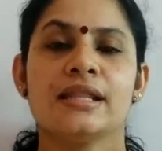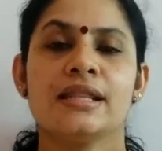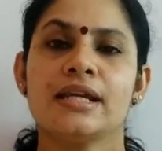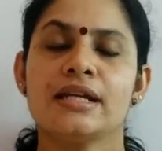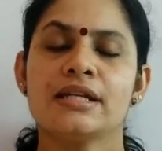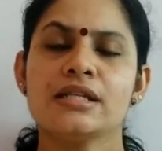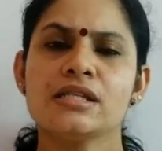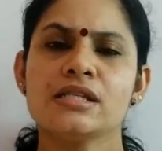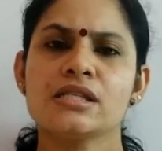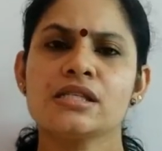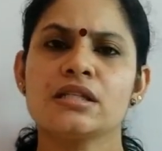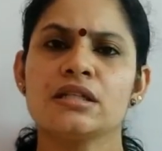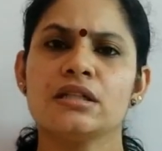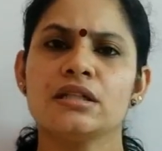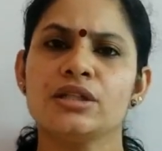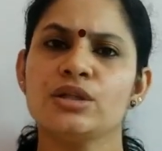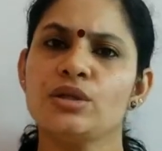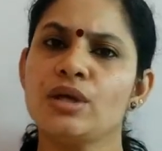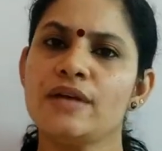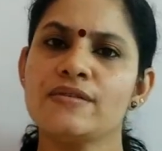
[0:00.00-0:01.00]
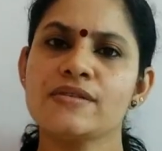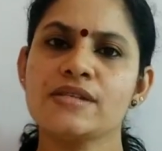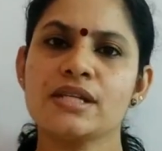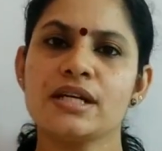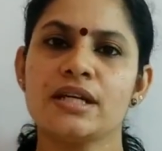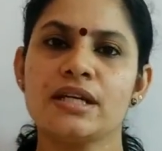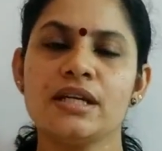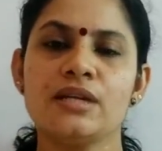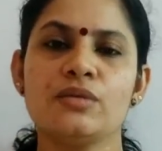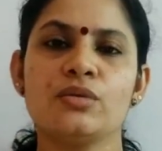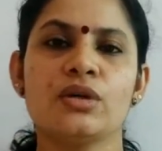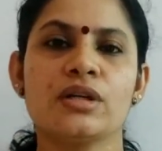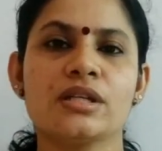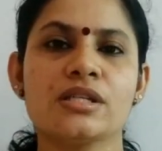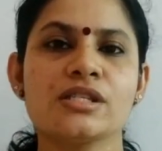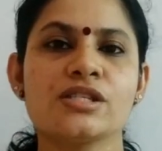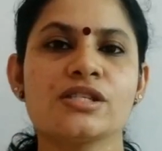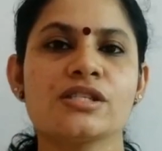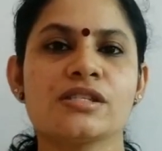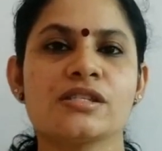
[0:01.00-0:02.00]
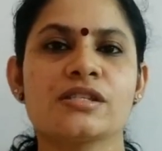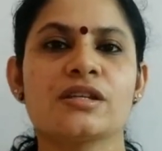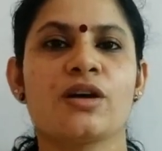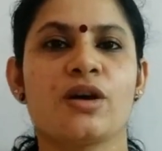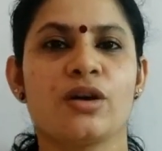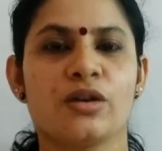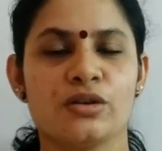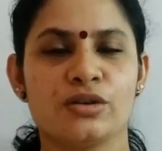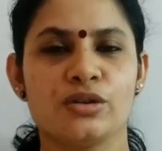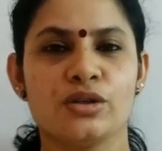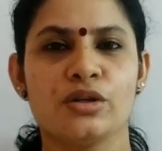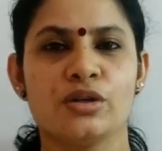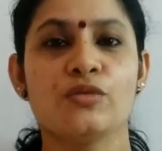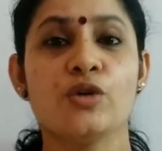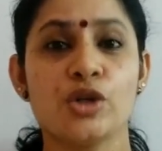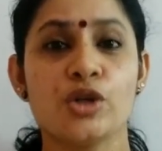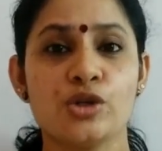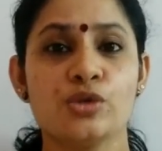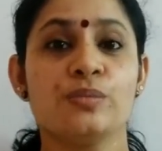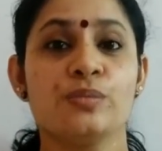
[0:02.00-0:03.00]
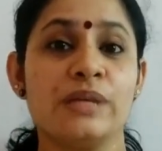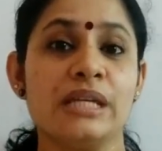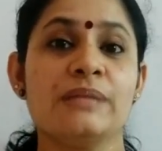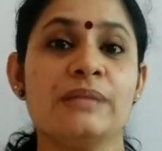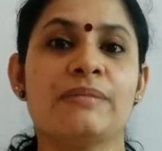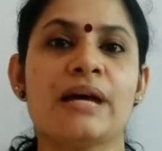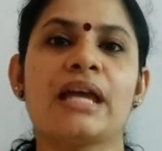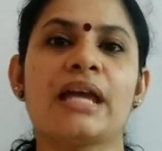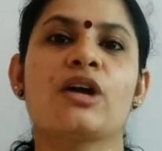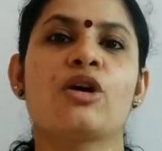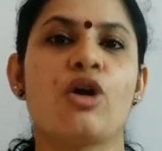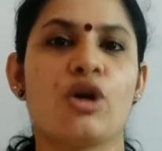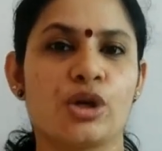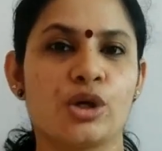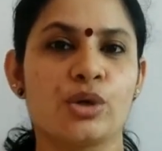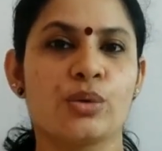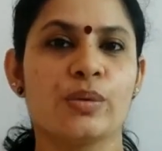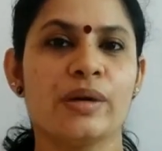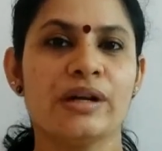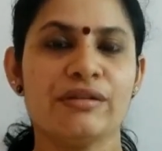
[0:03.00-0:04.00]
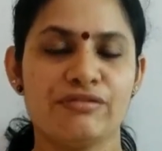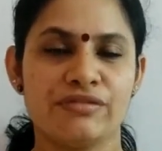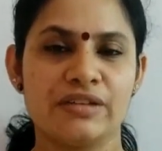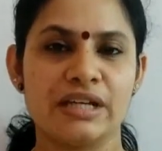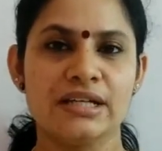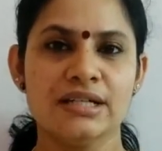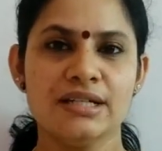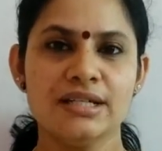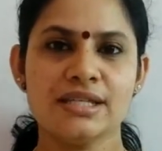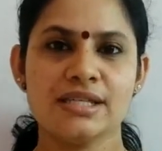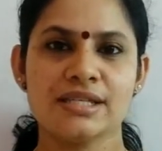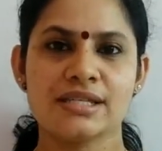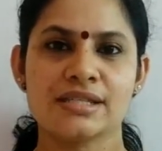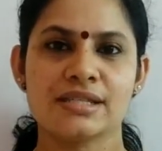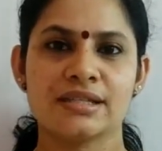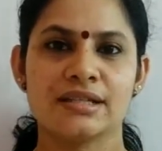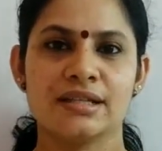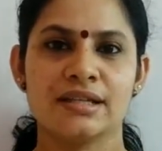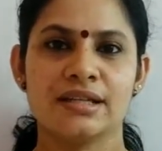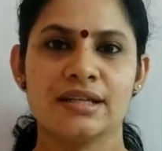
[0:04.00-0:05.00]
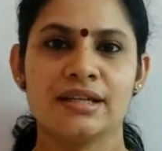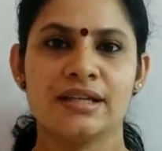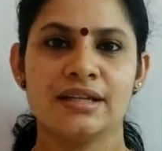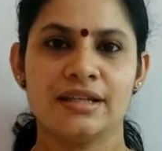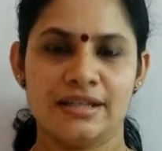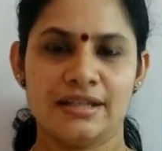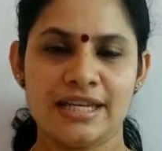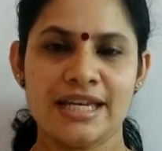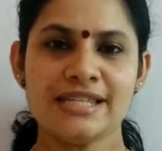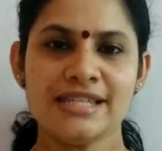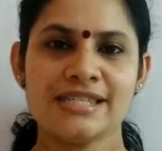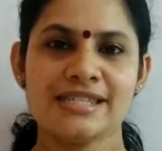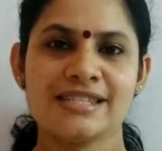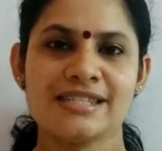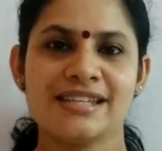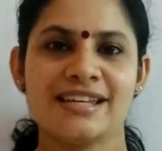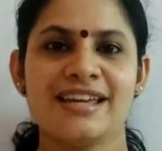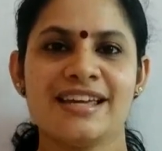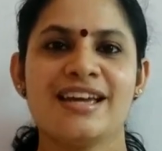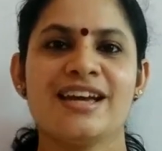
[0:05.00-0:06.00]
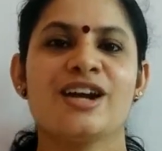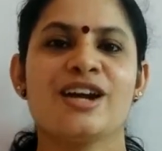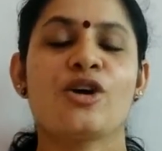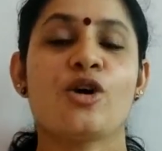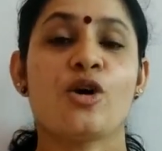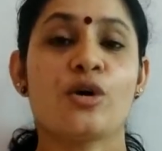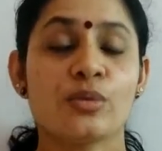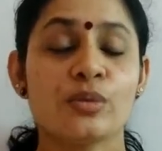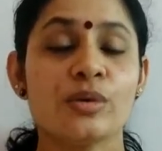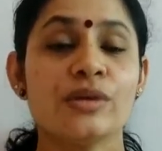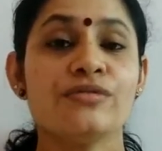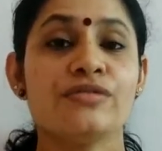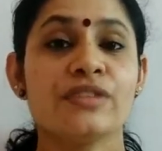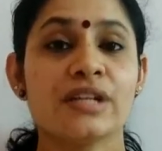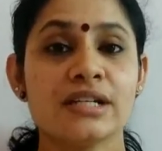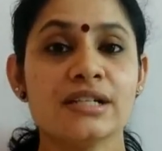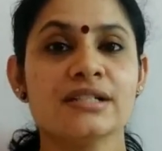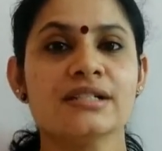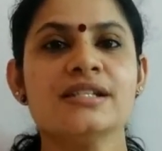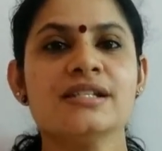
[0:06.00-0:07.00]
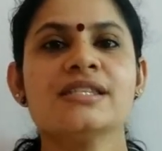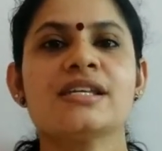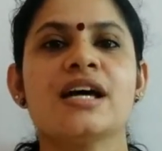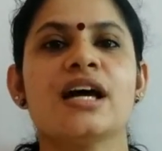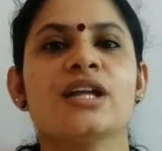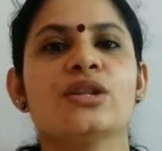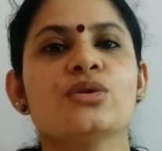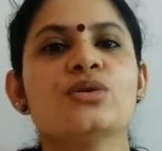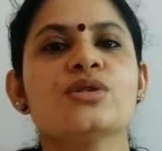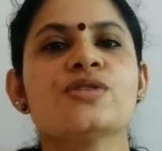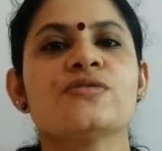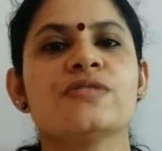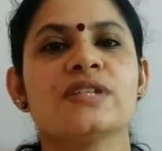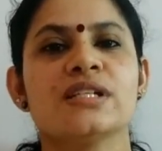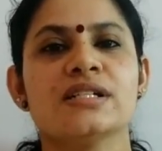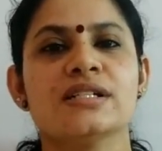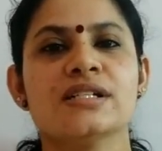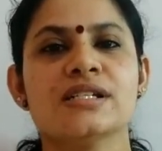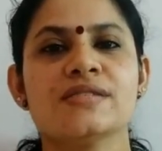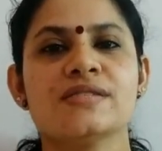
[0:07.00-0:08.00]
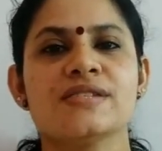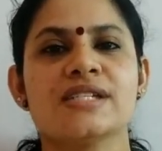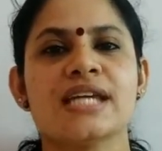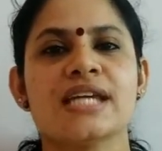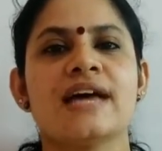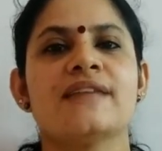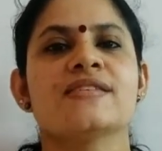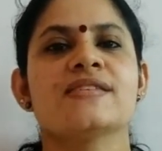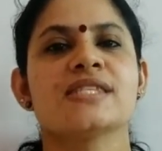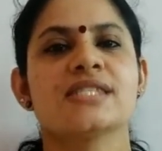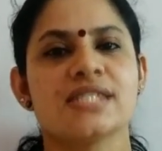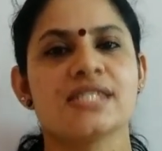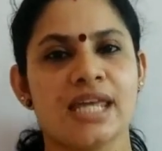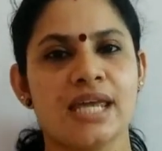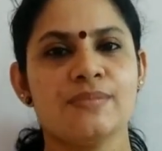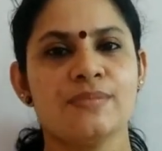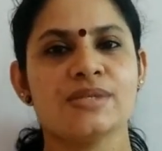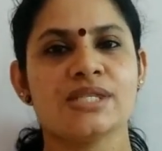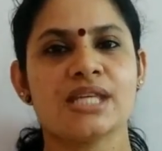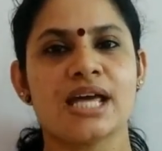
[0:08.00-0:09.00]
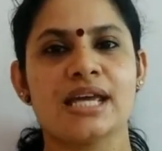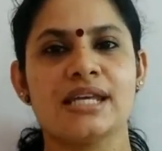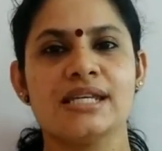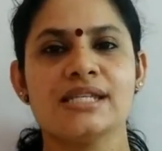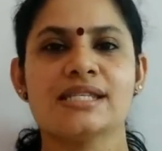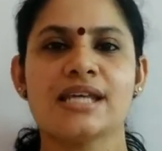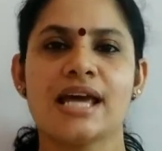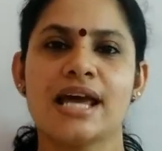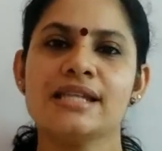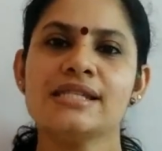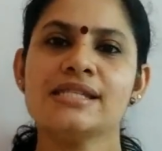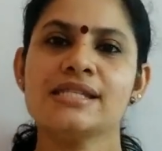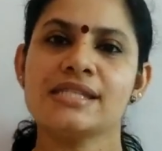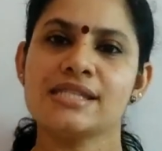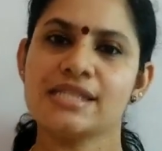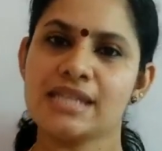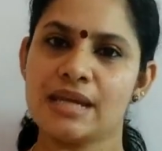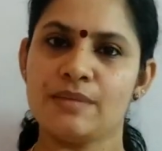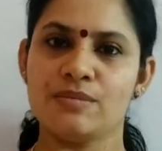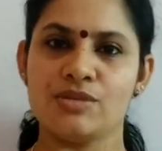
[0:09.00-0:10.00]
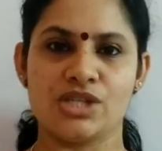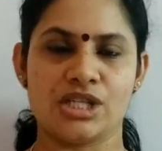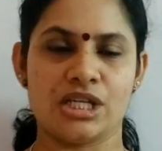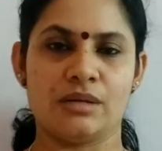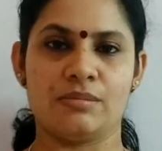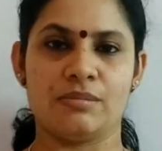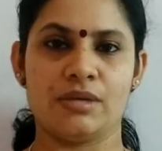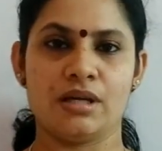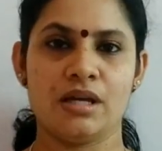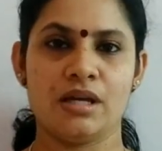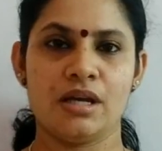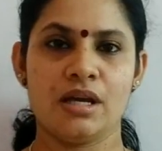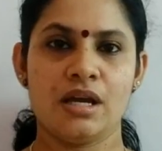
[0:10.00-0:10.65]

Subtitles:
That is, you have studied what do you mean by congruent figures? Yes, congruent figures are those figures which have same size and same shape.